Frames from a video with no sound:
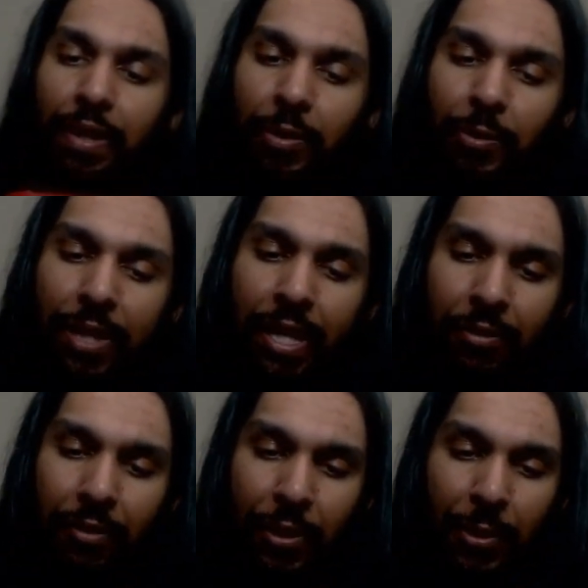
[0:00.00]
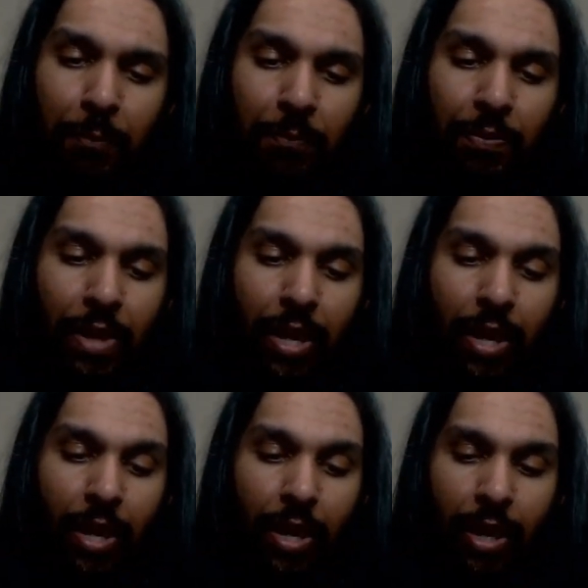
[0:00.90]
that we have there.
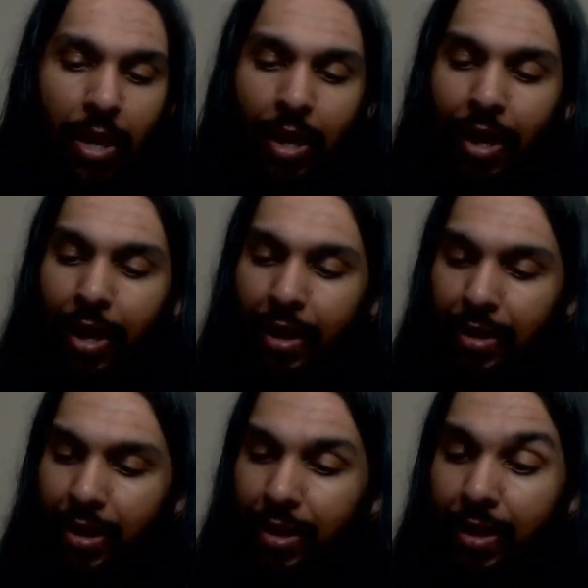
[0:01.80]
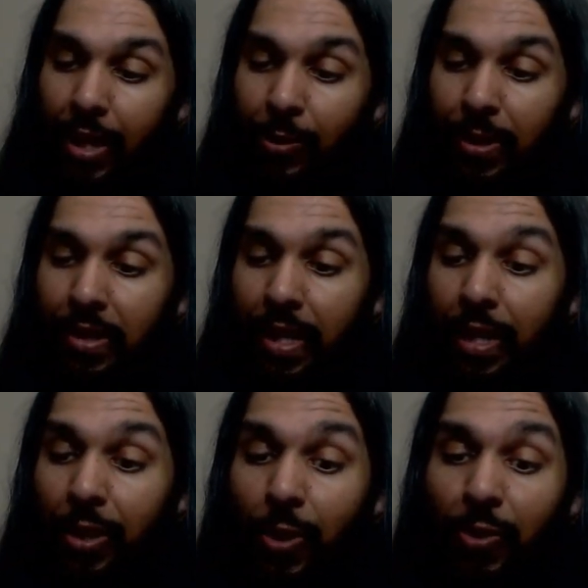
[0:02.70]
And now we'll take
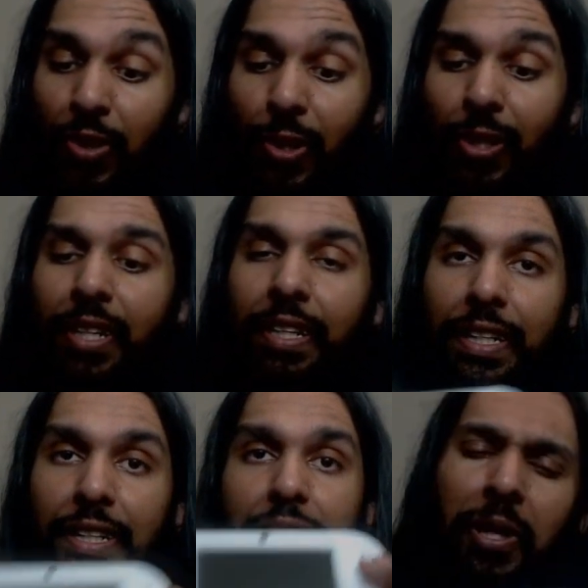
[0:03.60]
a closer look at it.